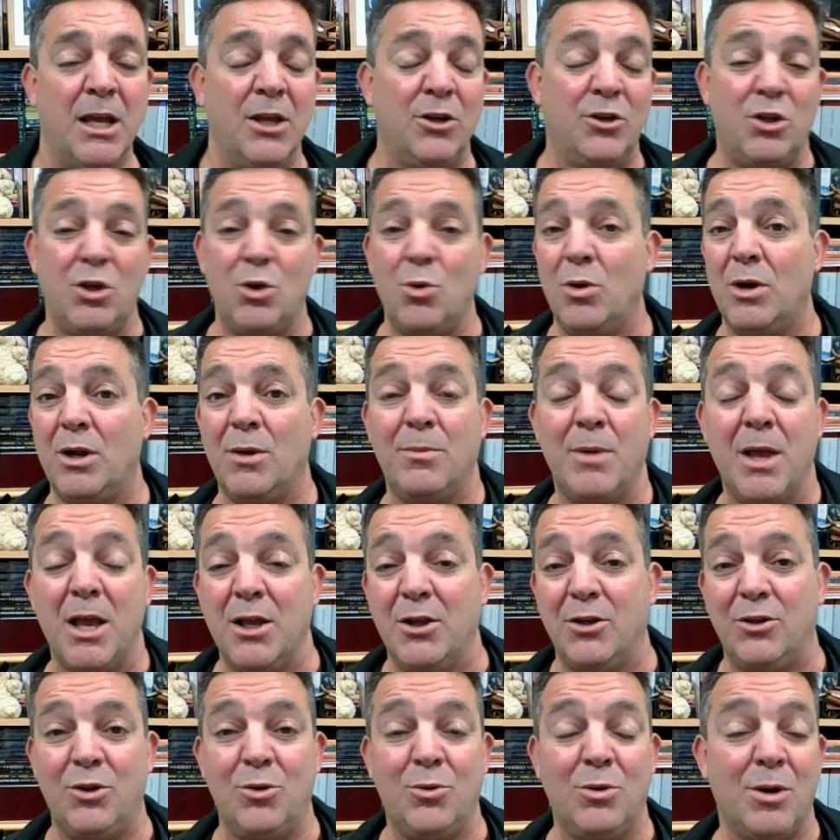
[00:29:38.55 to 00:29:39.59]
Do you want
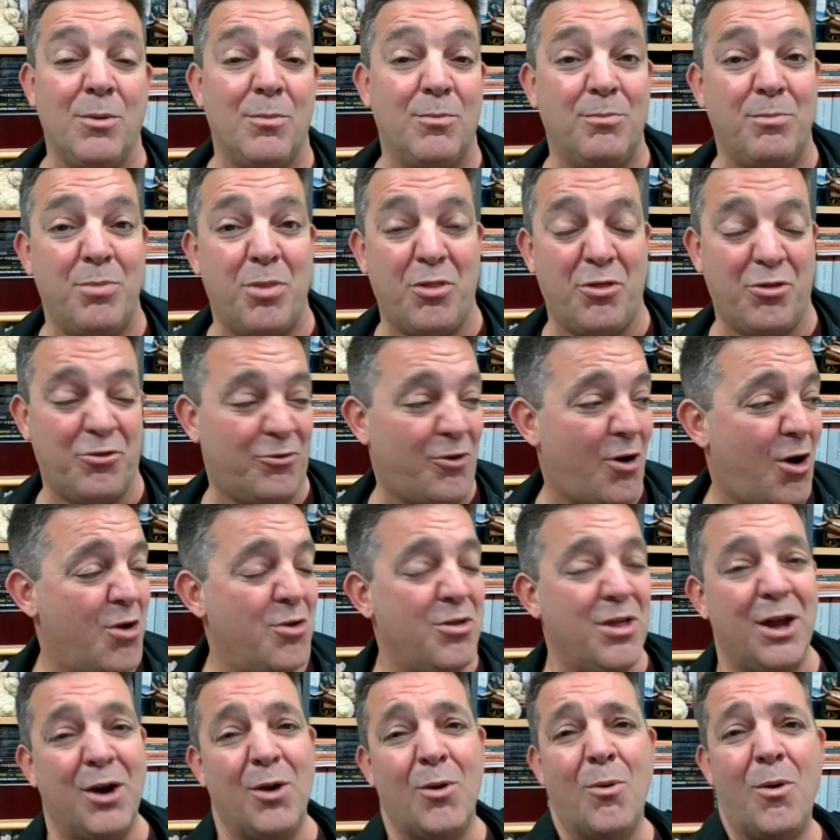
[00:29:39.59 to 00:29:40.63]
to throw
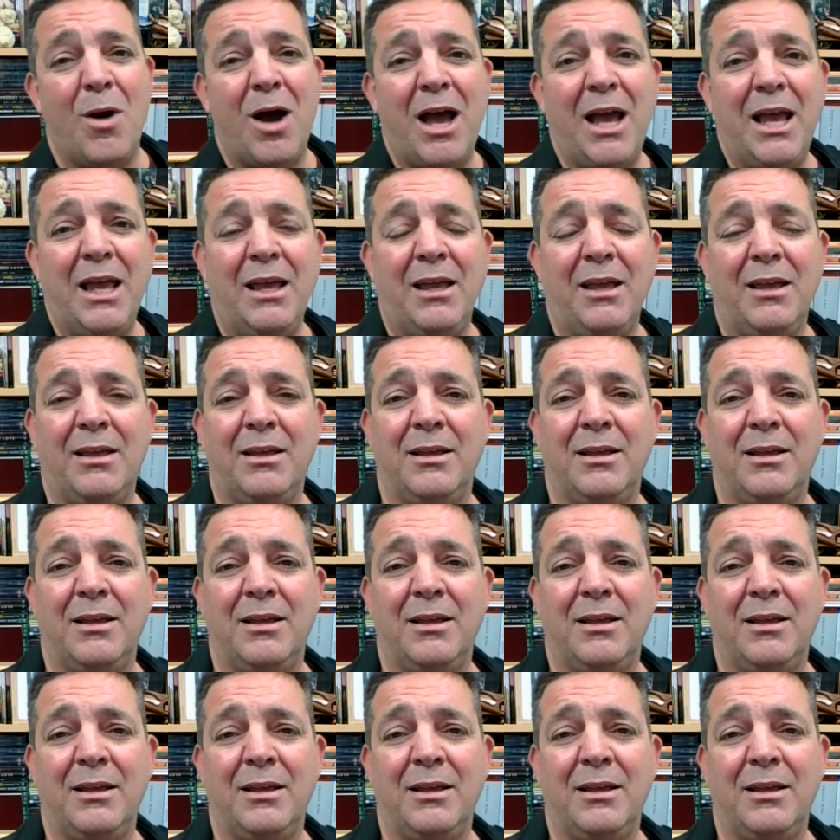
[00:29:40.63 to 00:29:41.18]
that away?